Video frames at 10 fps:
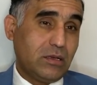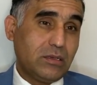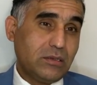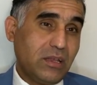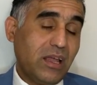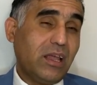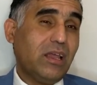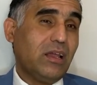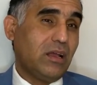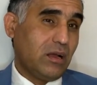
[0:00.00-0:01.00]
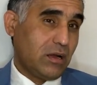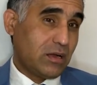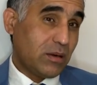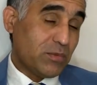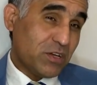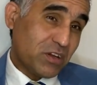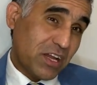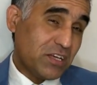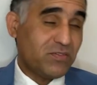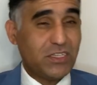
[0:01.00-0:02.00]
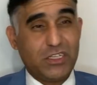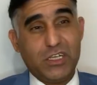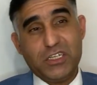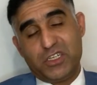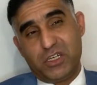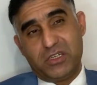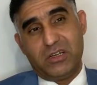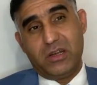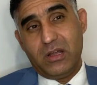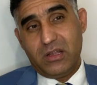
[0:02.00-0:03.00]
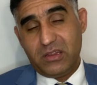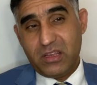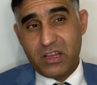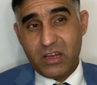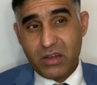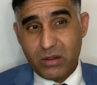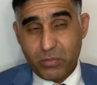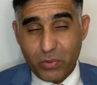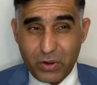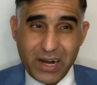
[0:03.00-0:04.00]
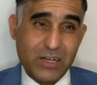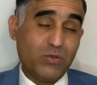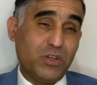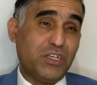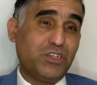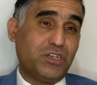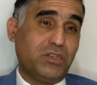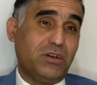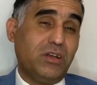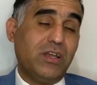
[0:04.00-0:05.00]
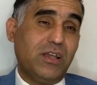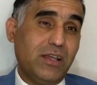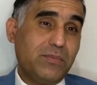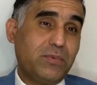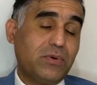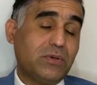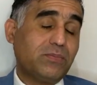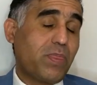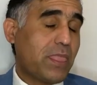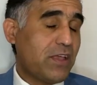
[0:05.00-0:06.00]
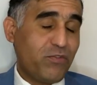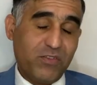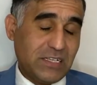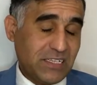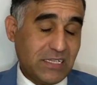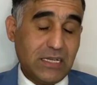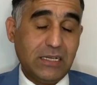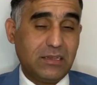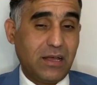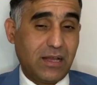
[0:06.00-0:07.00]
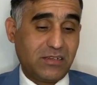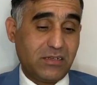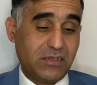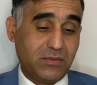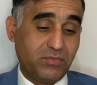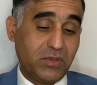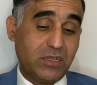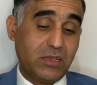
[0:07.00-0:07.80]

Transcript: they communicate with each other, they protect to each other. If we'll see that in